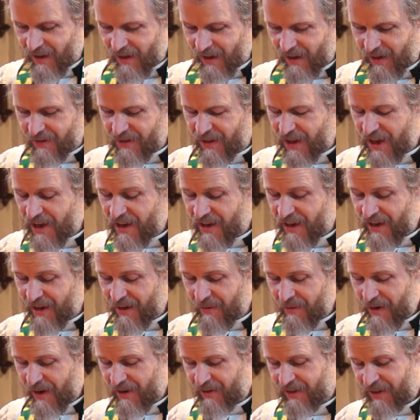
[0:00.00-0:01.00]
And thinking
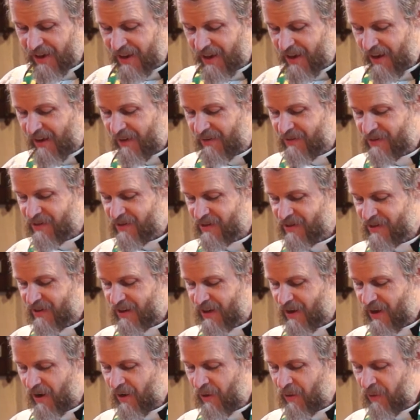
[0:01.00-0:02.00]
about the gifts, the
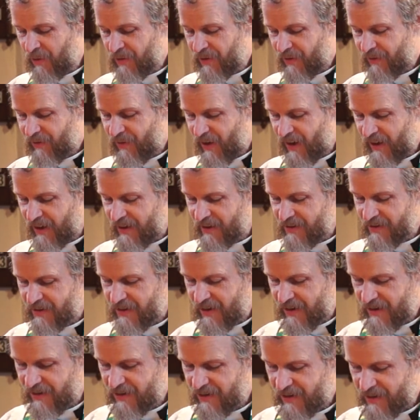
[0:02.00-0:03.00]
gold, the
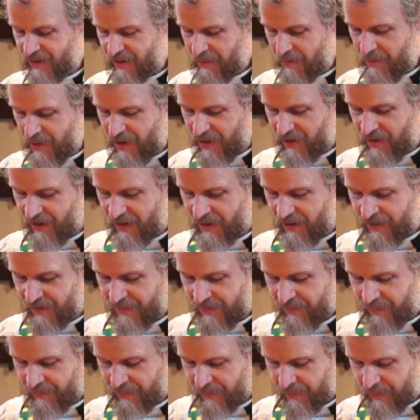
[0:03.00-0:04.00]
frankincense and the myrrh.
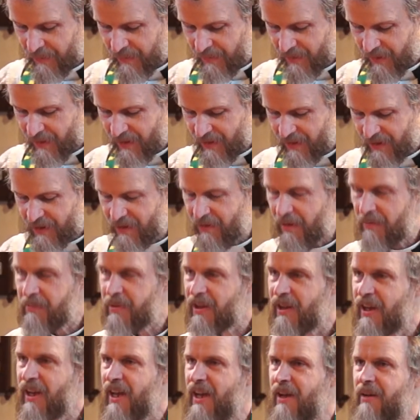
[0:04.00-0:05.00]
Remember
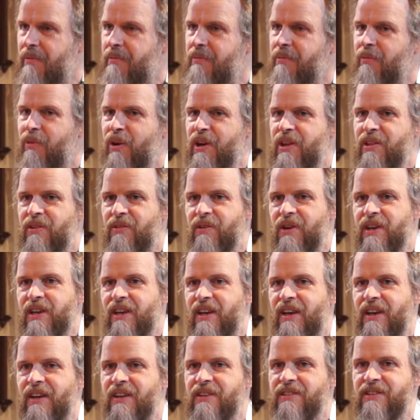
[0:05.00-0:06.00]
the hymn, We Three
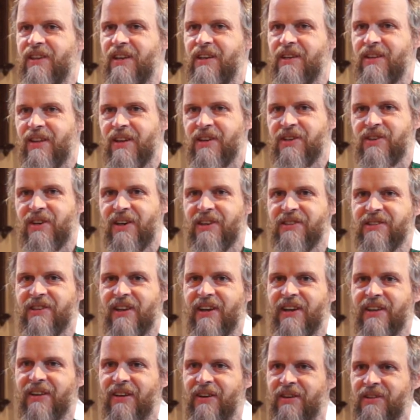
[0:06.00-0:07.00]
Kings, they
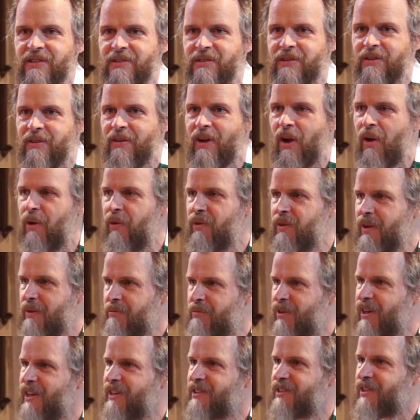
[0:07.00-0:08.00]
translate those. Gold I
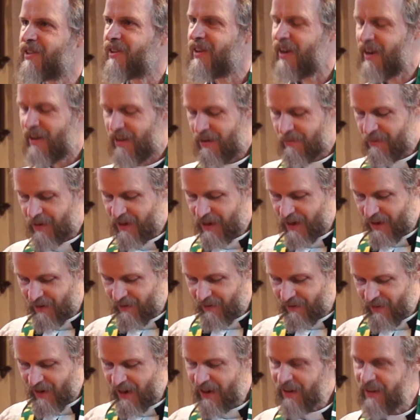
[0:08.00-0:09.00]
bring to crown him again,
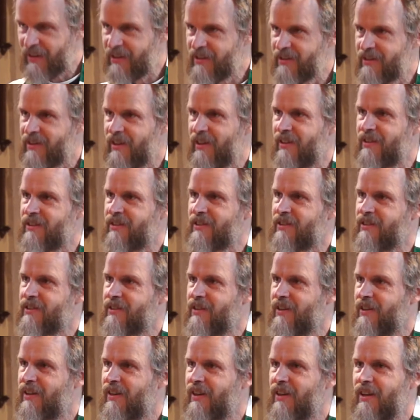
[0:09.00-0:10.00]
frankincense
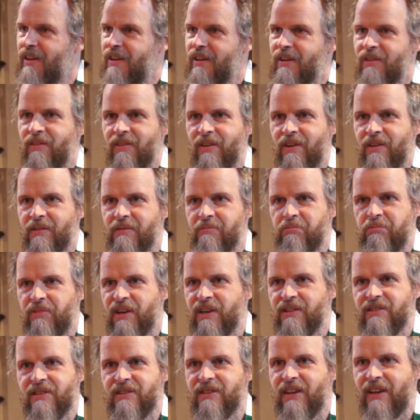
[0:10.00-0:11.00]

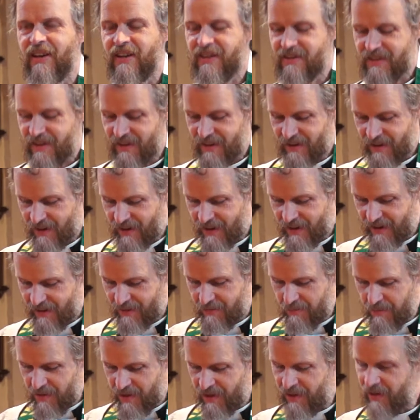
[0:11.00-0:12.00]
brings a deity nigh,
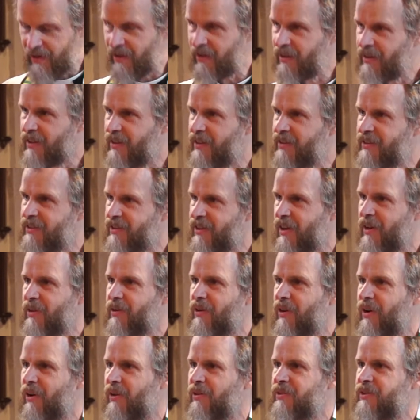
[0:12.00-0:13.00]
and myrrh in a
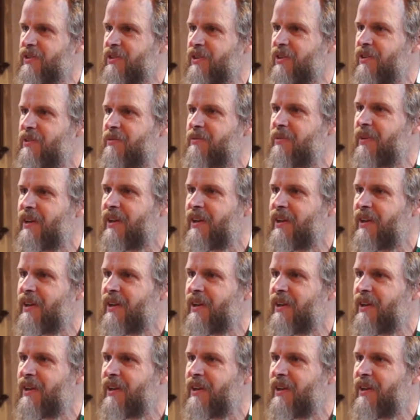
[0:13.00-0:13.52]
stone-cold tomb.